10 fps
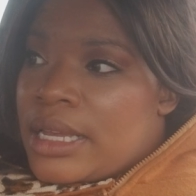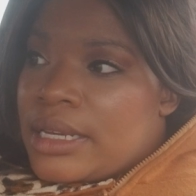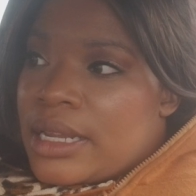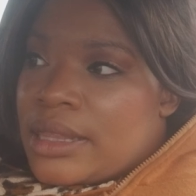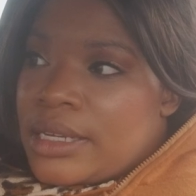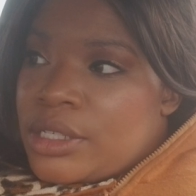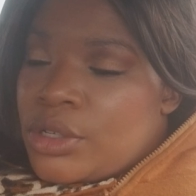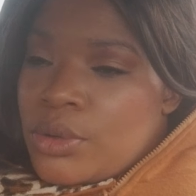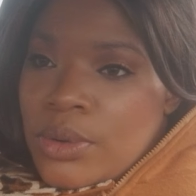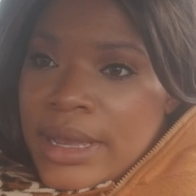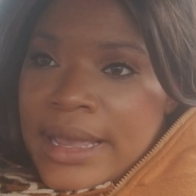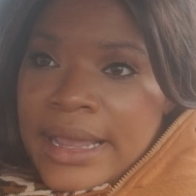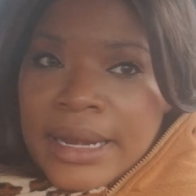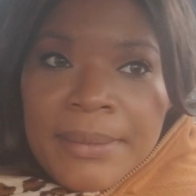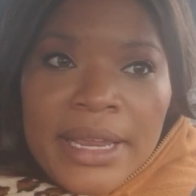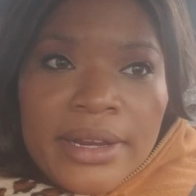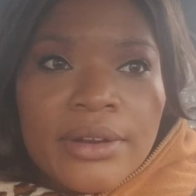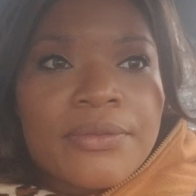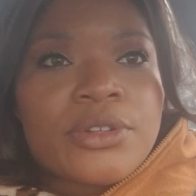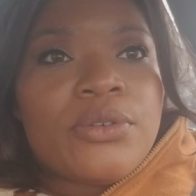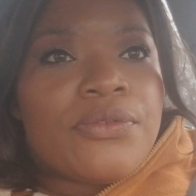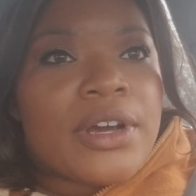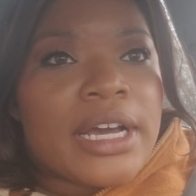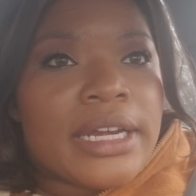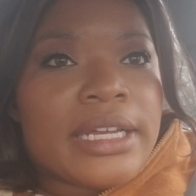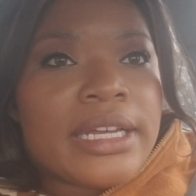nothing too animated or too fun.